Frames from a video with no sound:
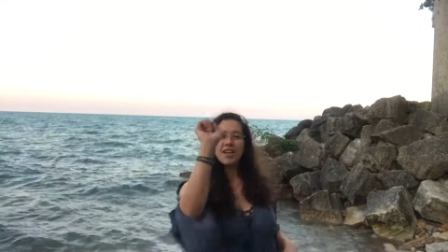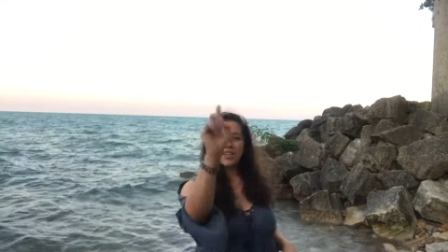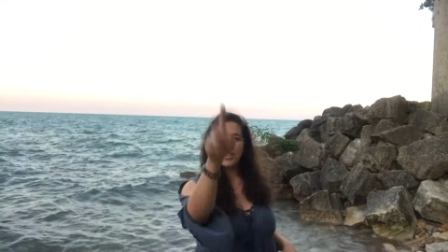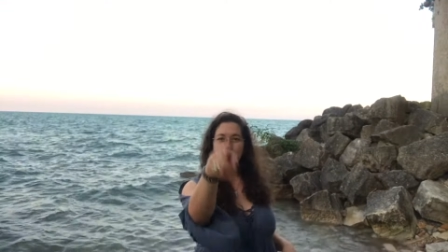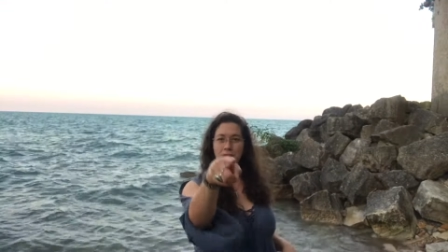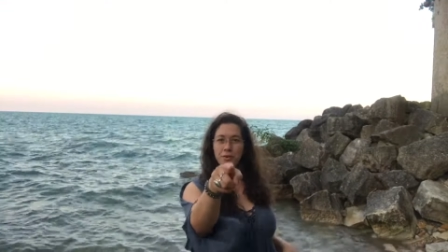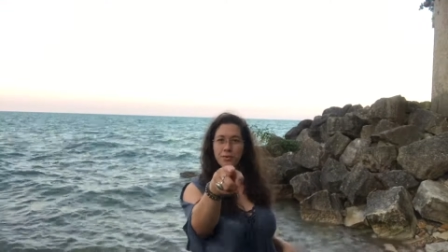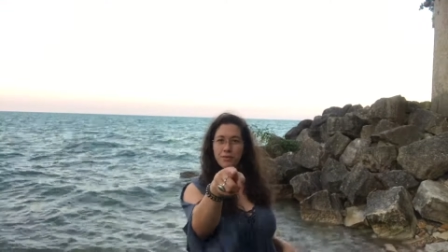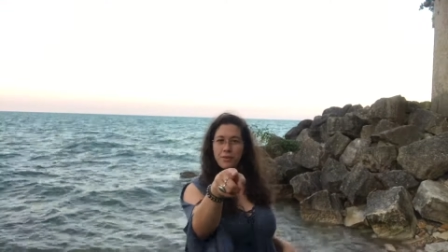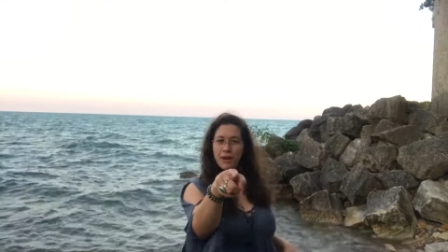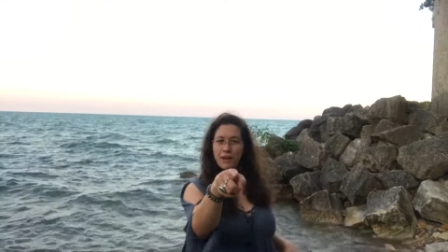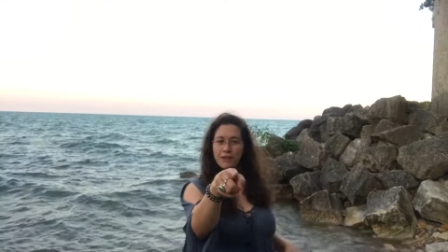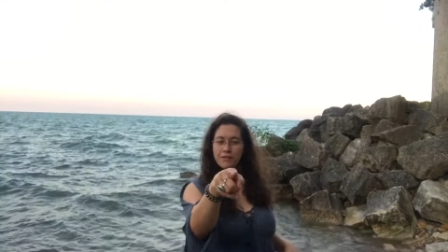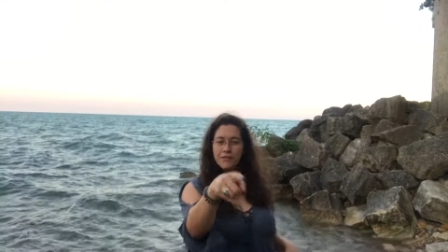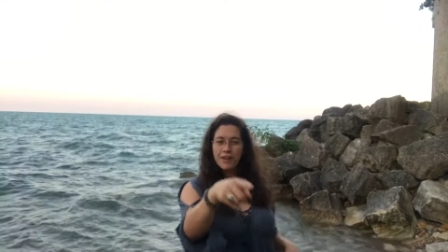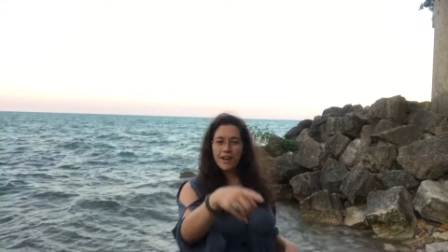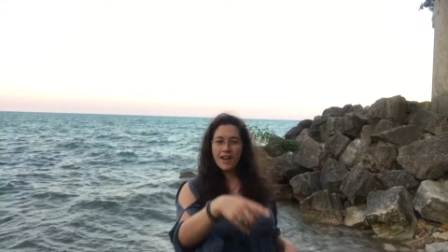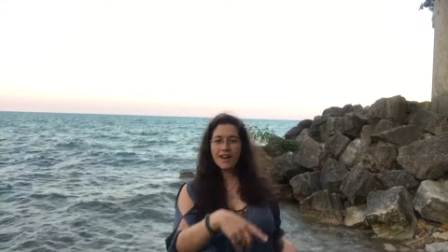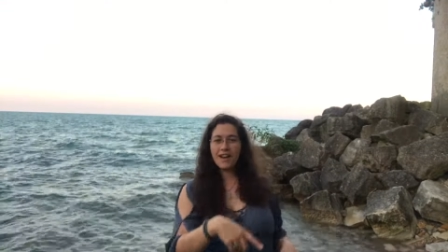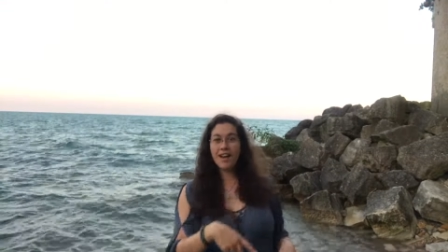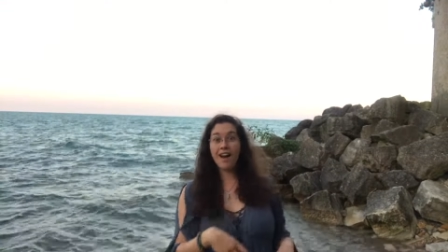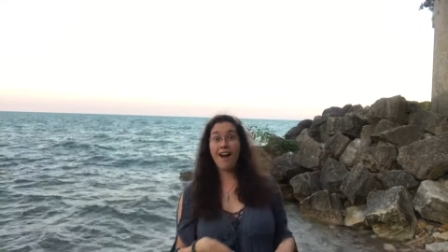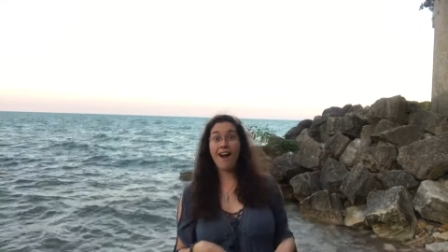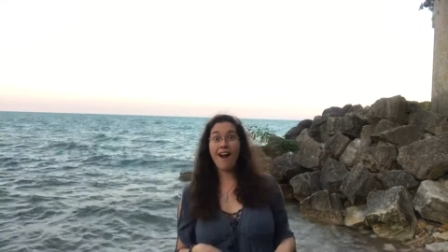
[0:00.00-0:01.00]
you, my
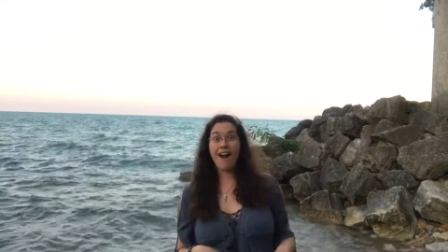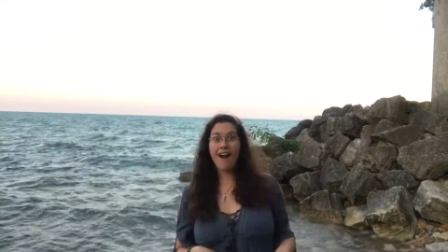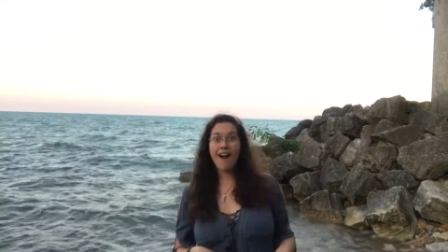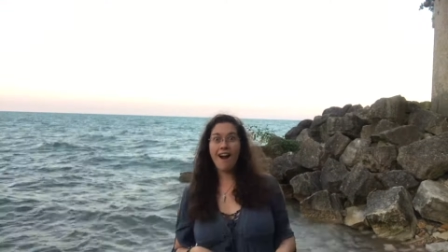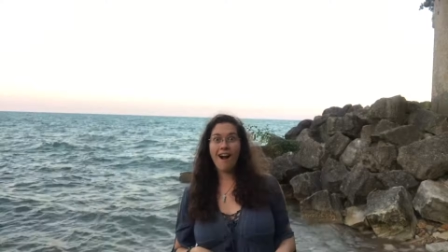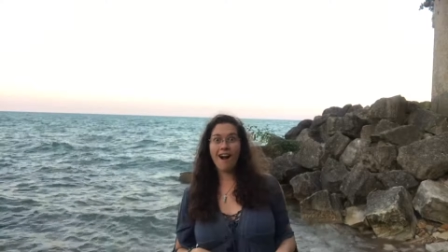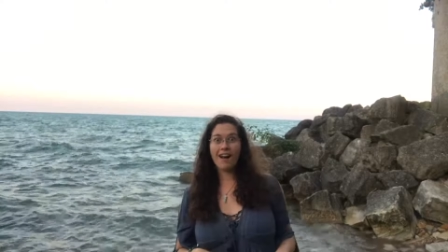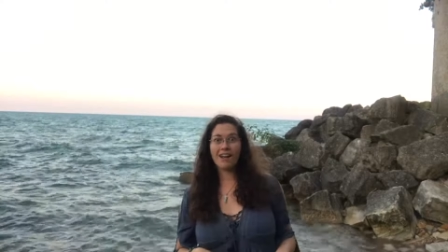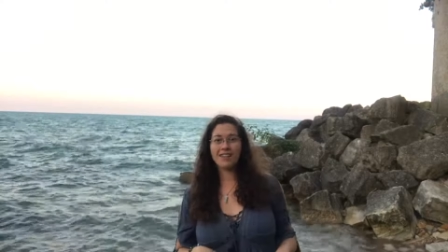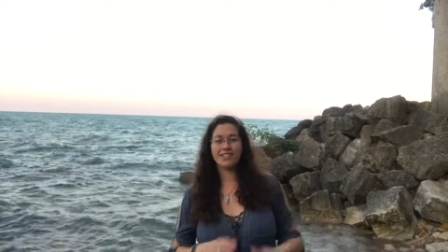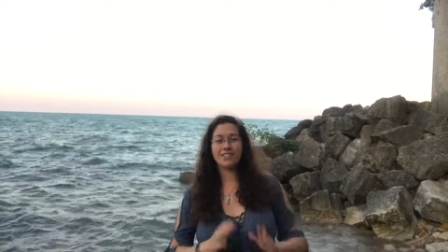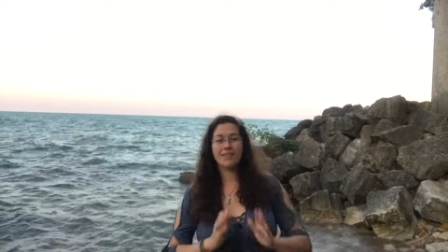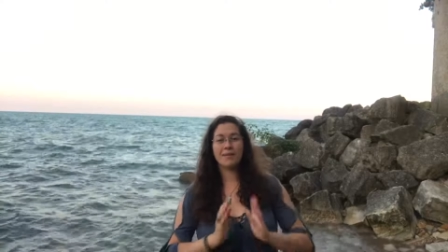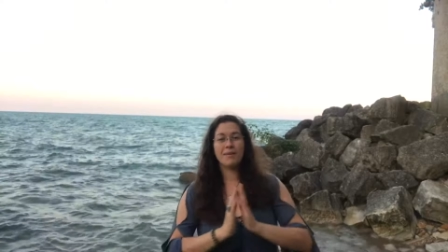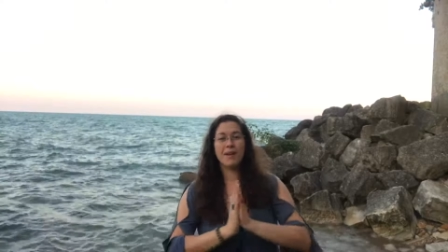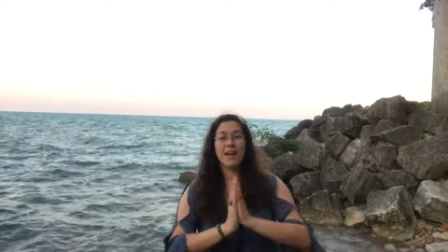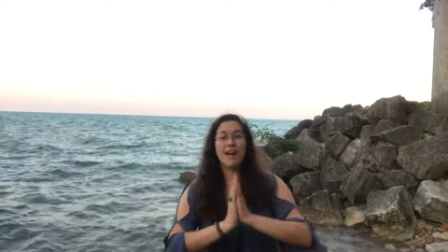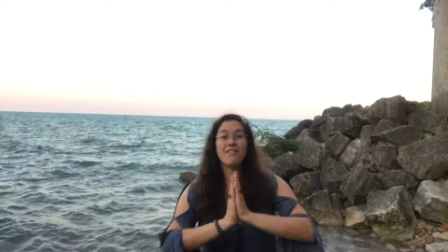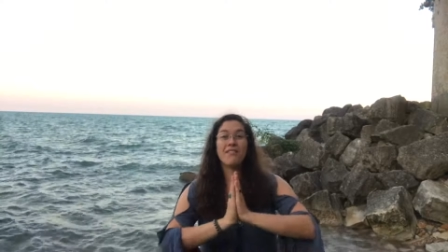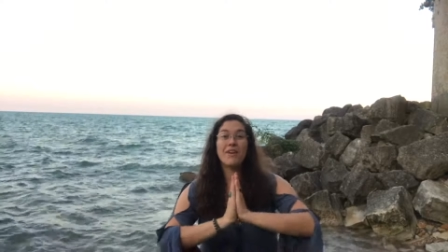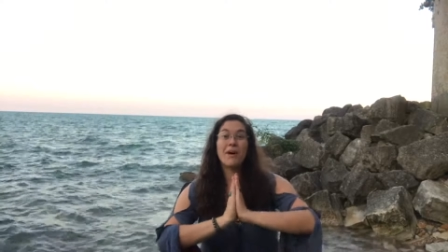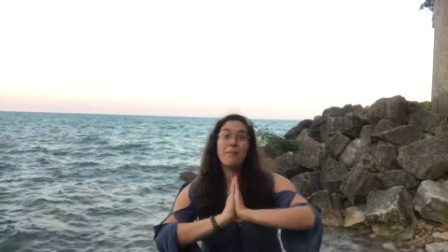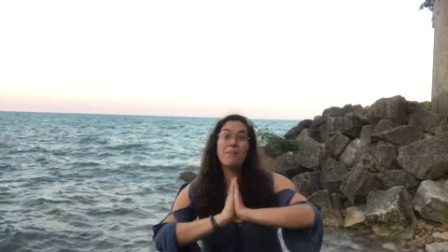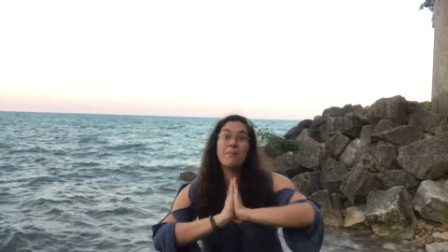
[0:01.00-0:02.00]
friend, are awesome.
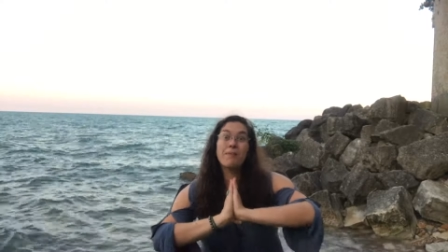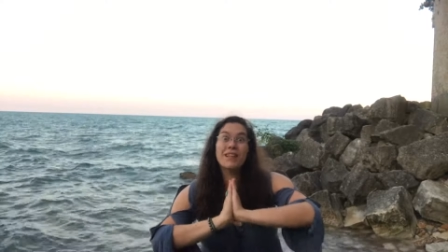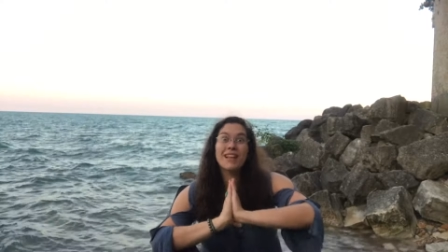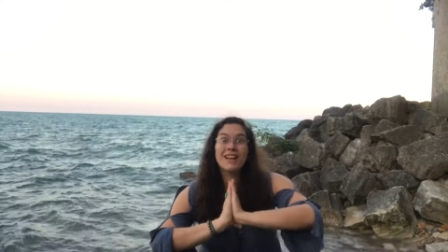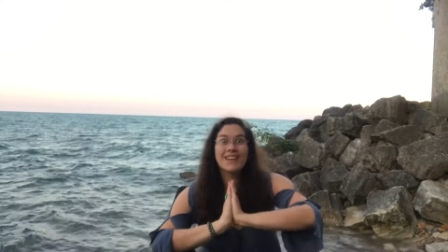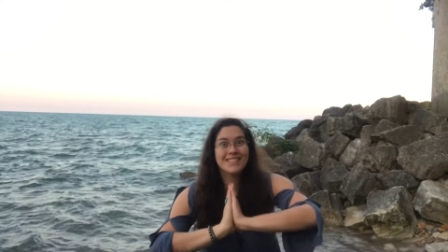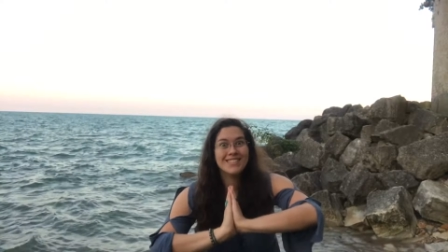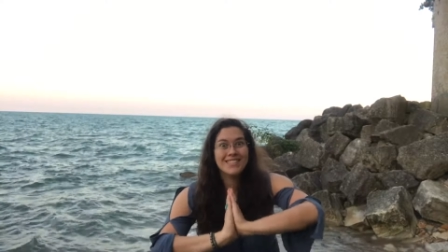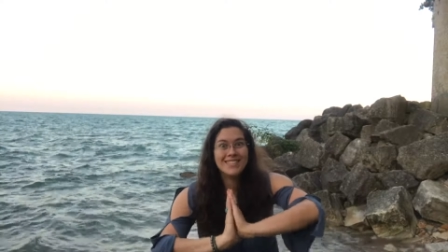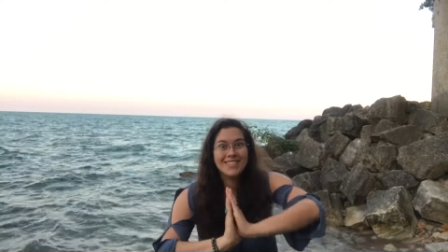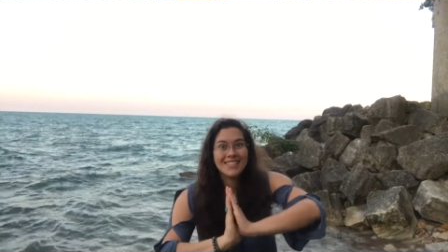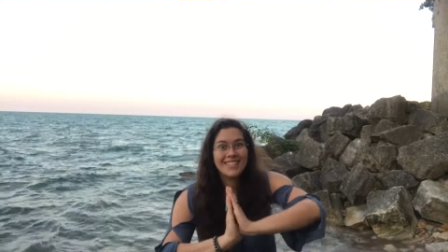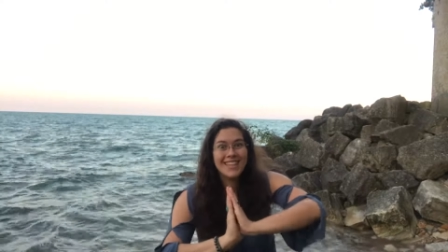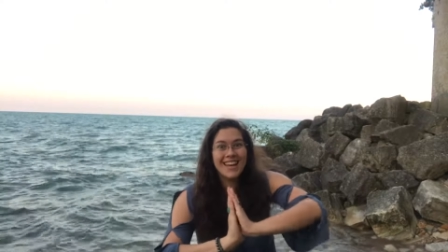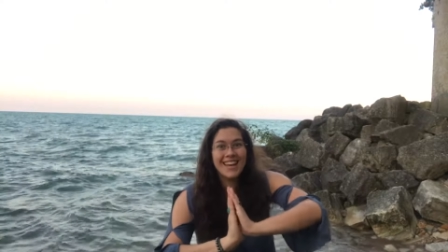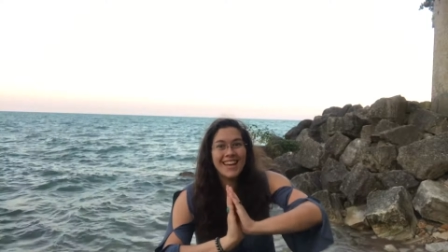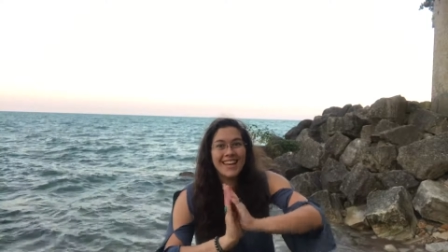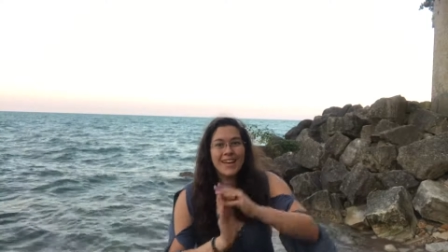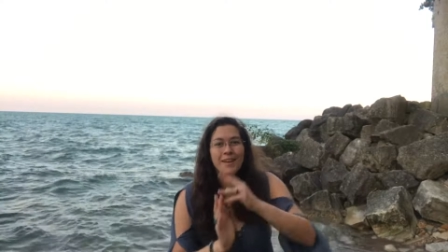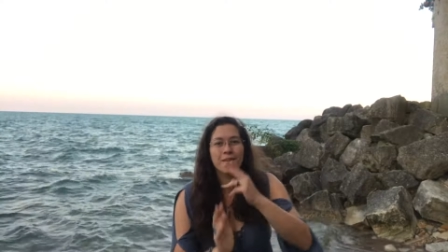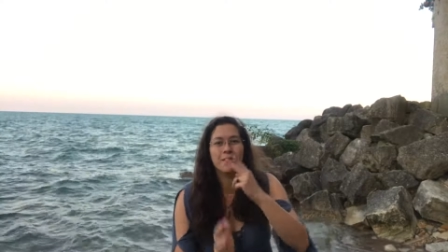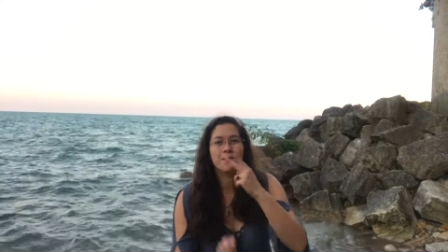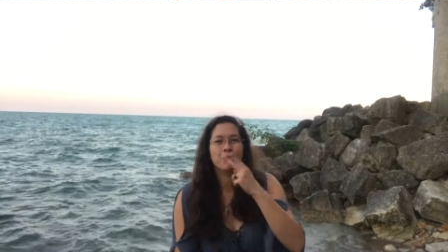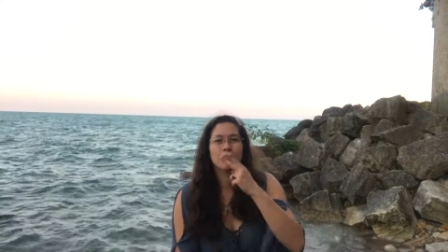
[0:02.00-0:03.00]
Have a blessed
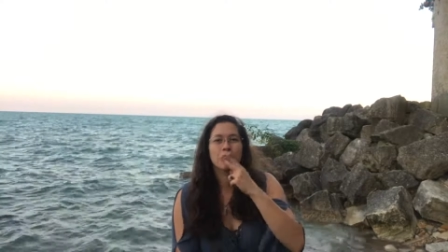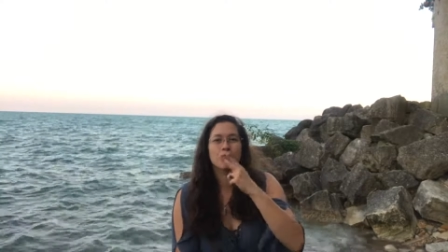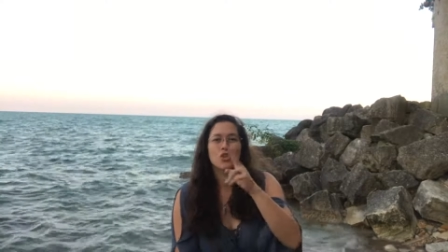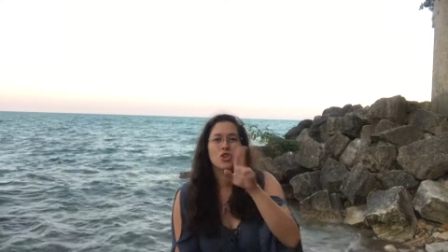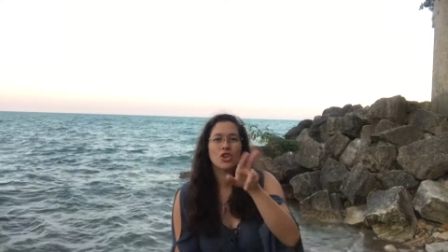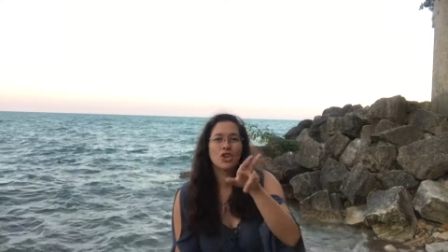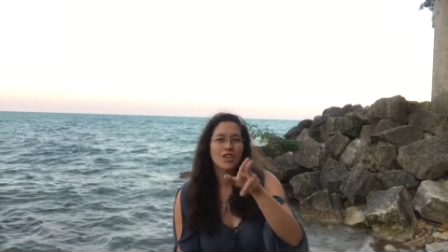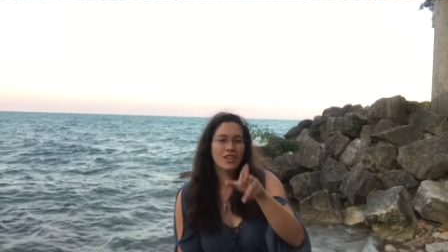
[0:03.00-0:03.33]
day.